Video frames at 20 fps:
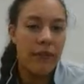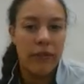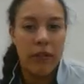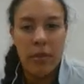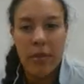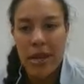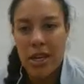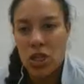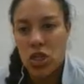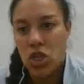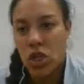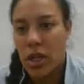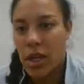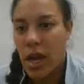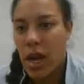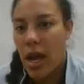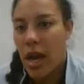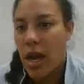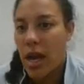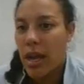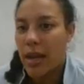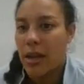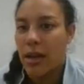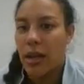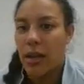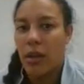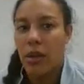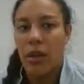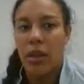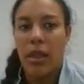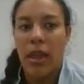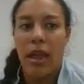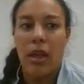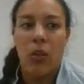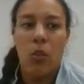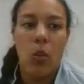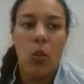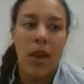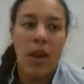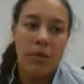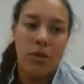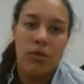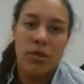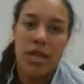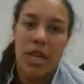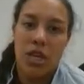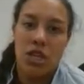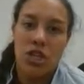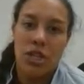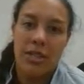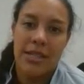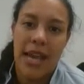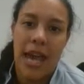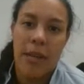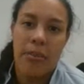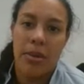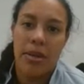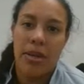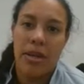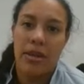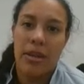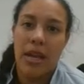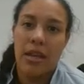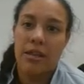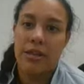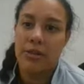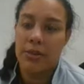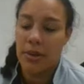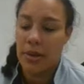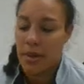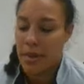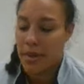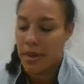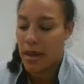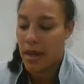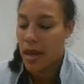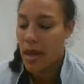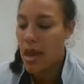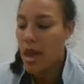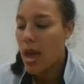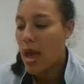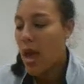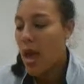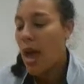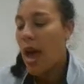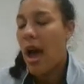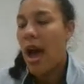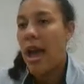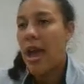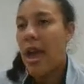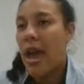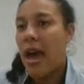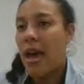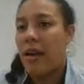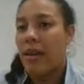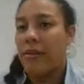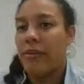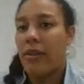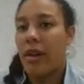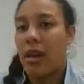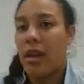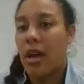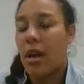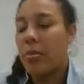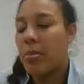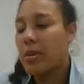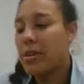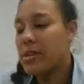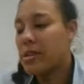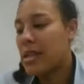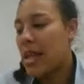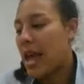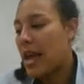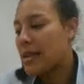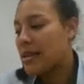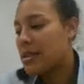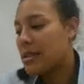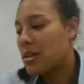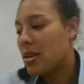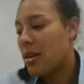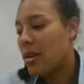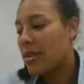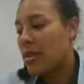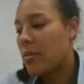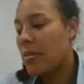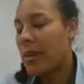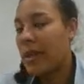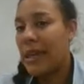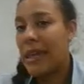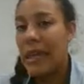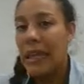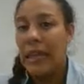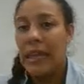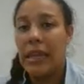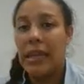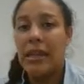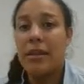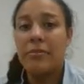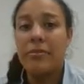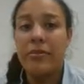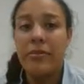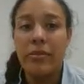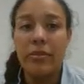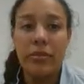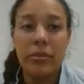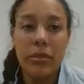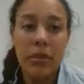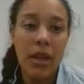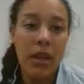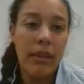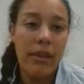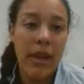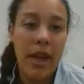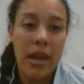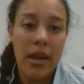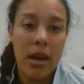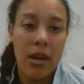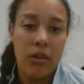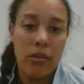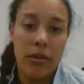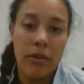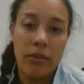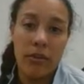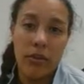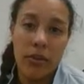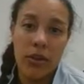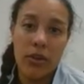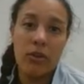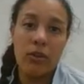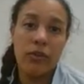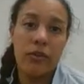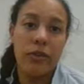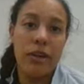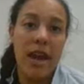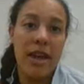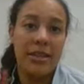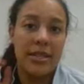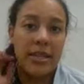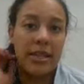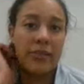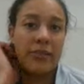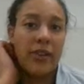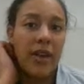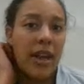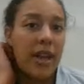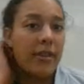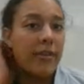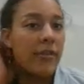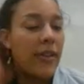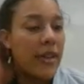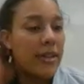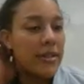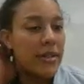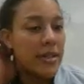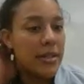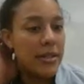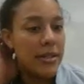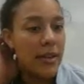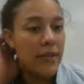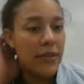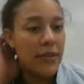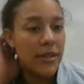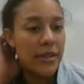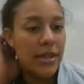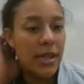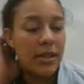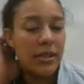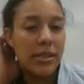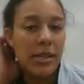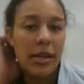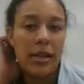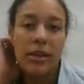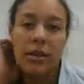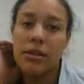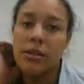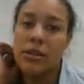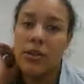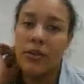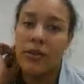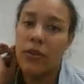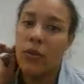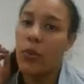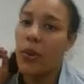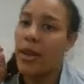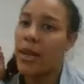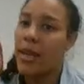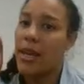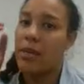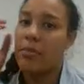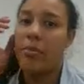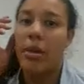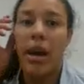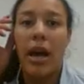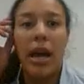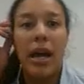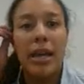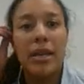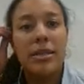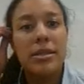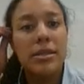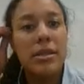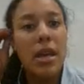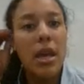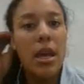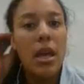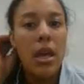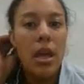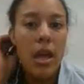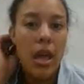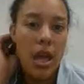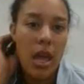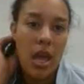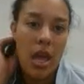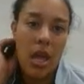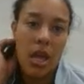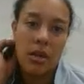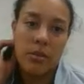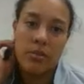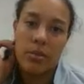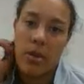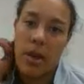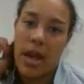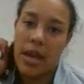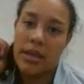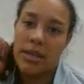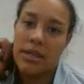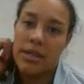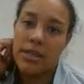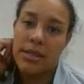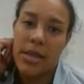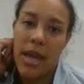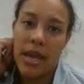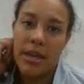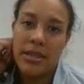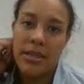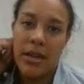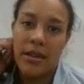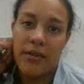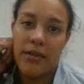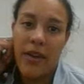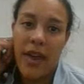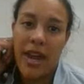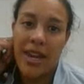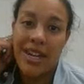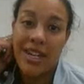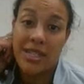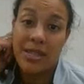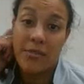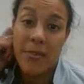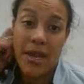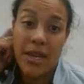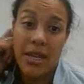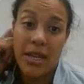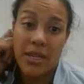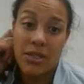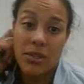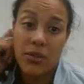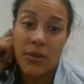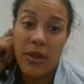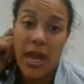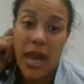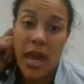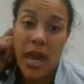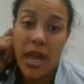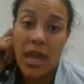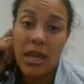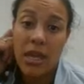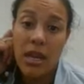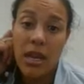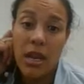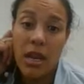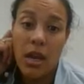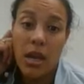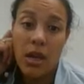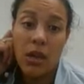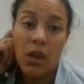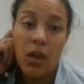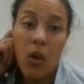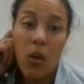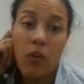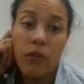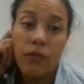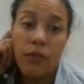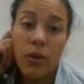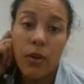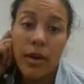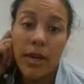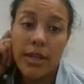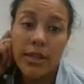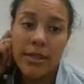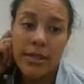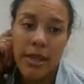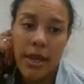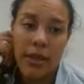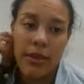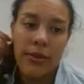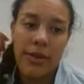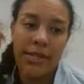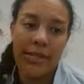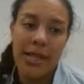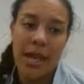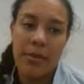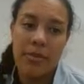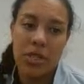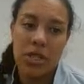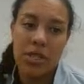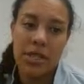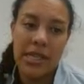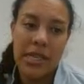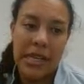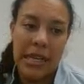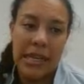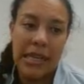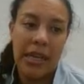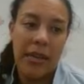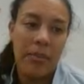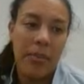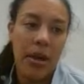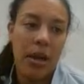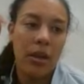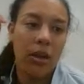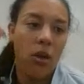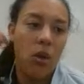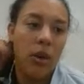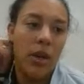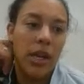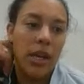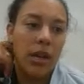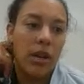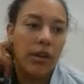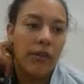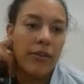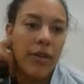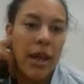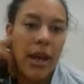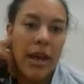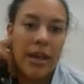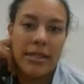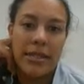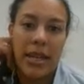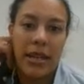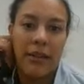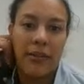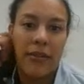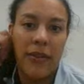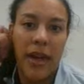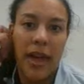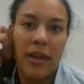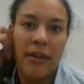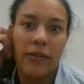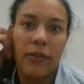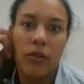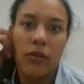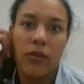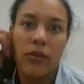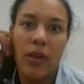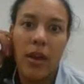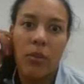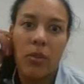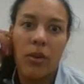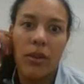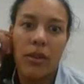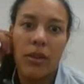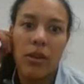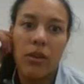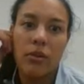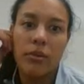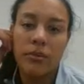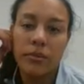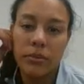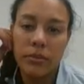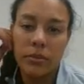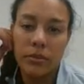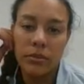information on like when mutations happen and that sort of thing. I have a couple slides here at the beginning that are review for identifying phases of the cell cycle. So if you want to hit pause and practice identifying as many as you can, go for it. Otherwise, I'm just going to keep on going here and identify a few of them with you.